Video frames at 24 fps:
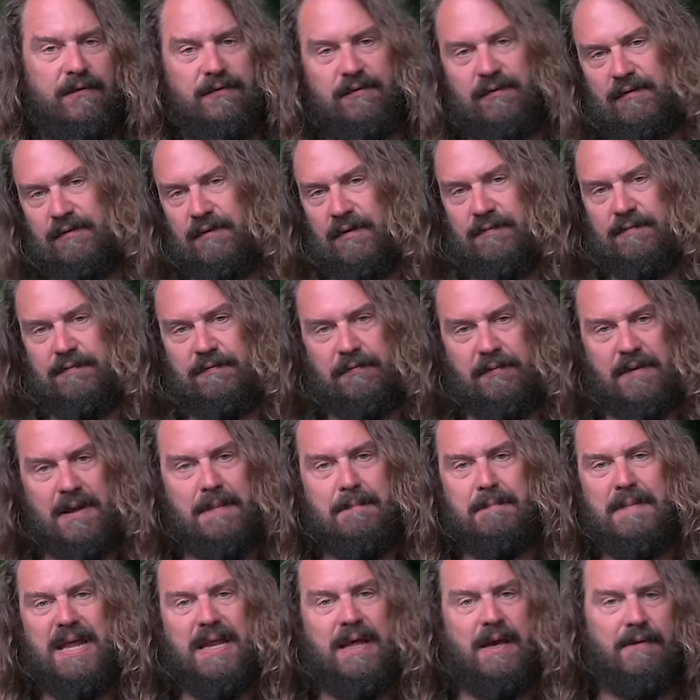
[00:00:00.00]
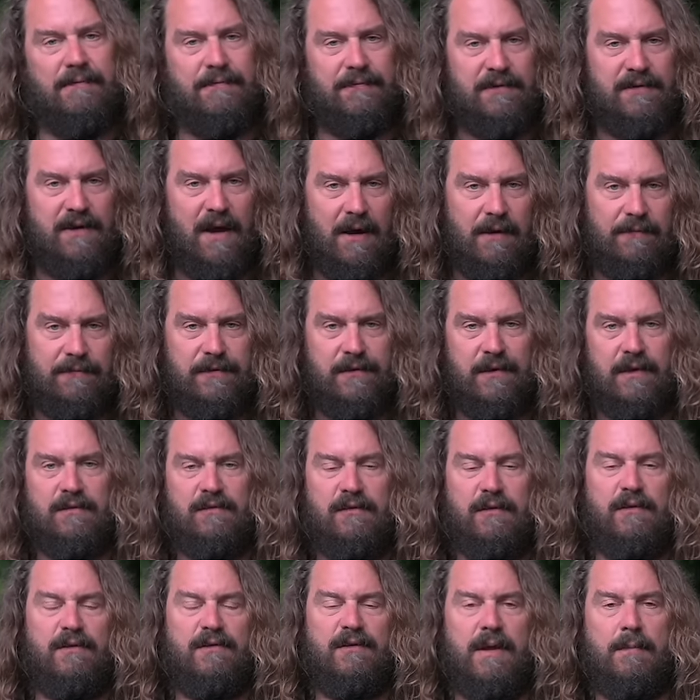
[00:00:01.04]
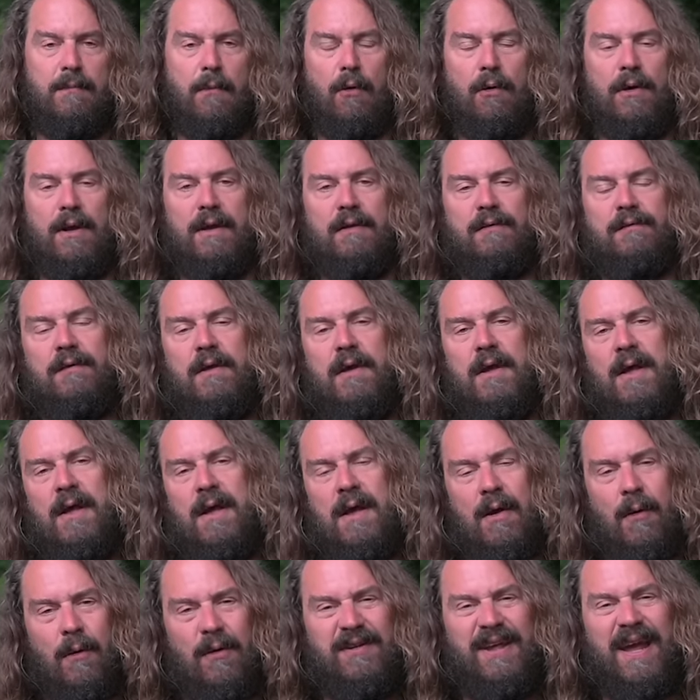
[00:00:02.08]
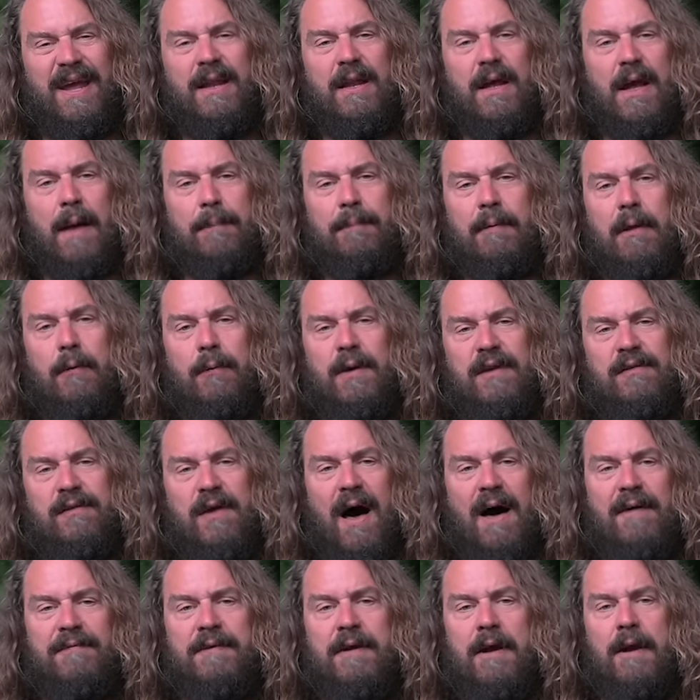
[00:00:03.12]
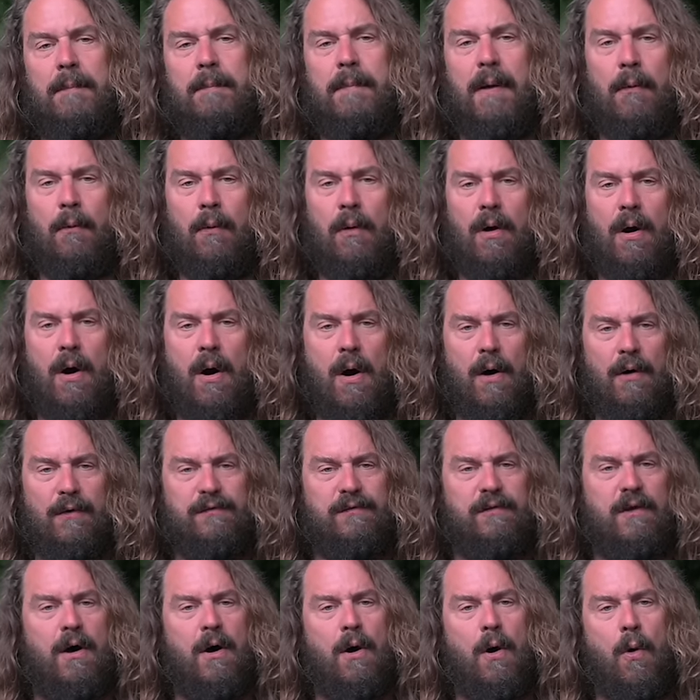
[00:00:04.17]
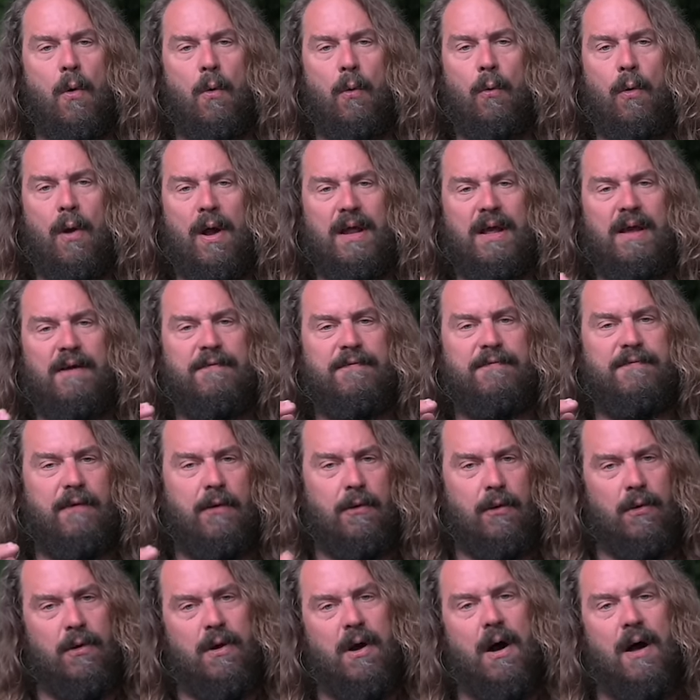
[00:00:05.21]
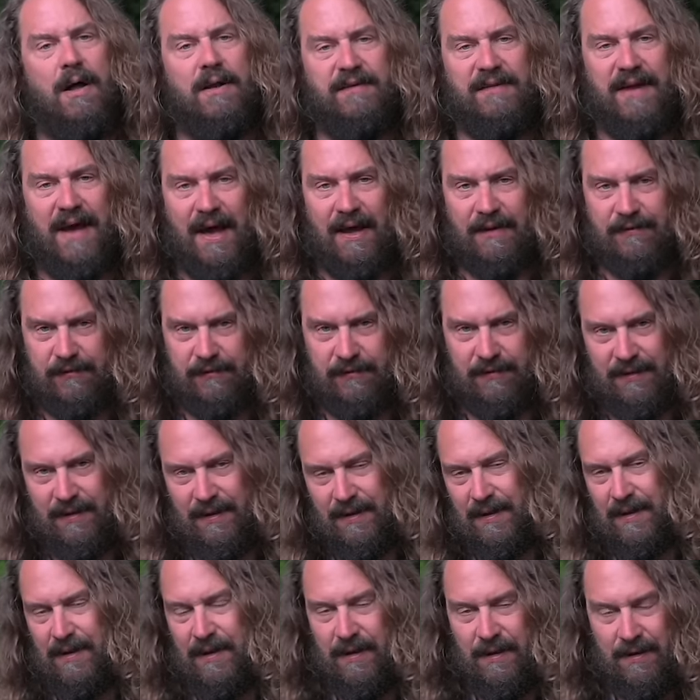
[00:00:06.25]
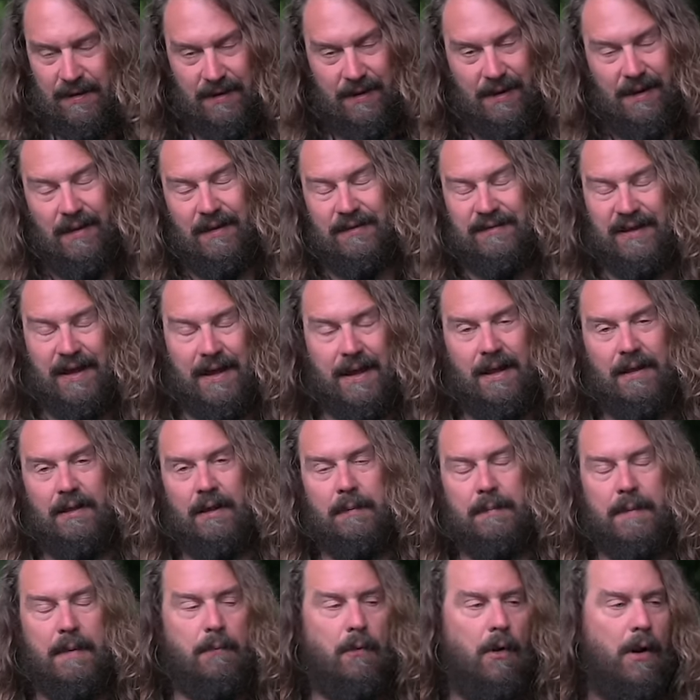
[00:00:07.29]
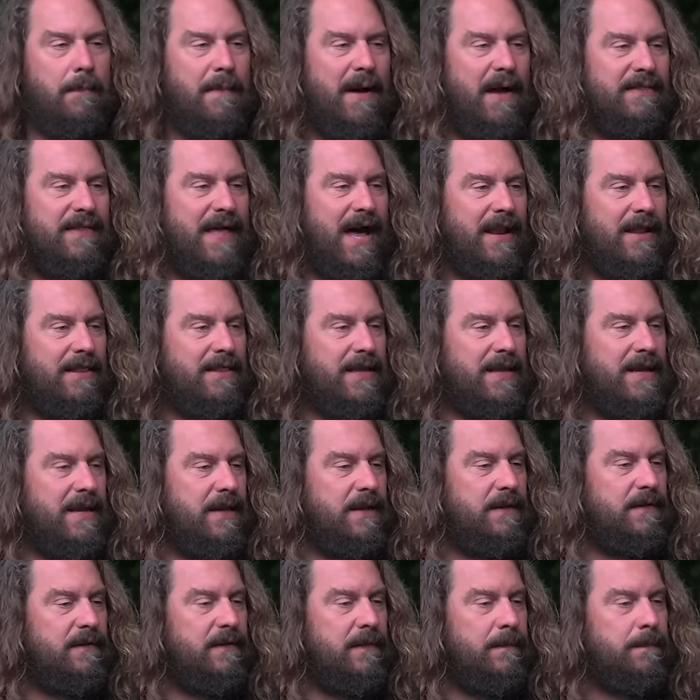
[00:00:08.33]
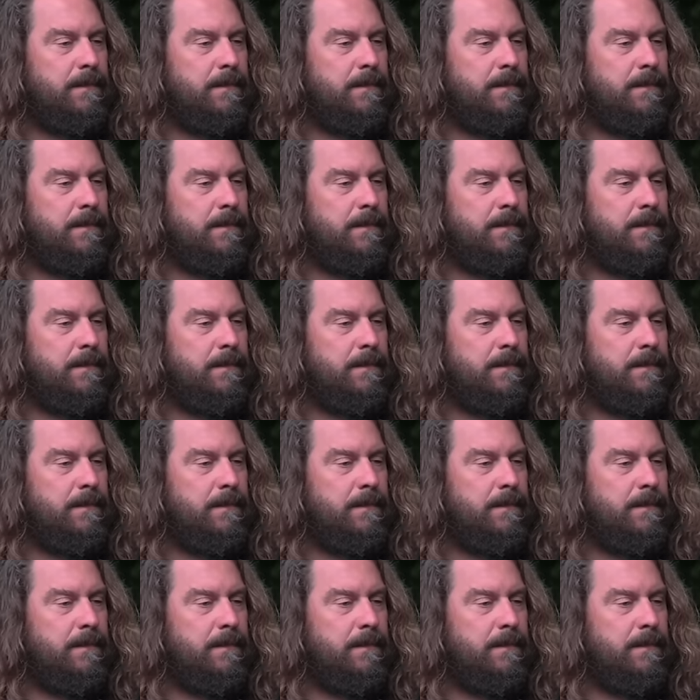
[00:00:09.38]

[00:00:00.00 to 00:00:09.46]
It's just a free meeting of photographers on Tuesday mornings. We're taking a couple of weeks off here, but we're also running a photo contest. You know, I'll tell you a little bit more about that at the end.